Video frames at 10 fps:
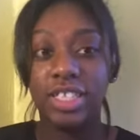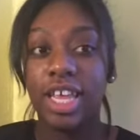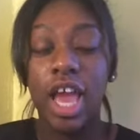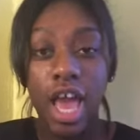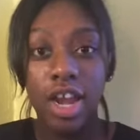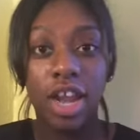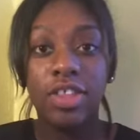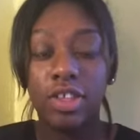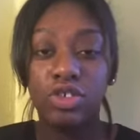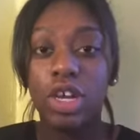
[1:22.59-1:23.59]
Like none of
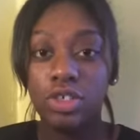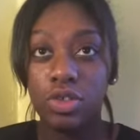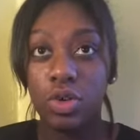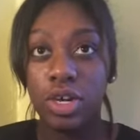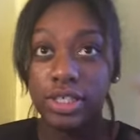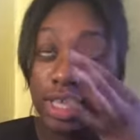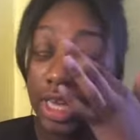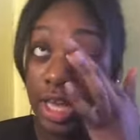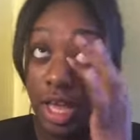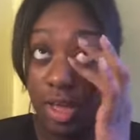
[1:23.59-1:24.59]
the drugstores like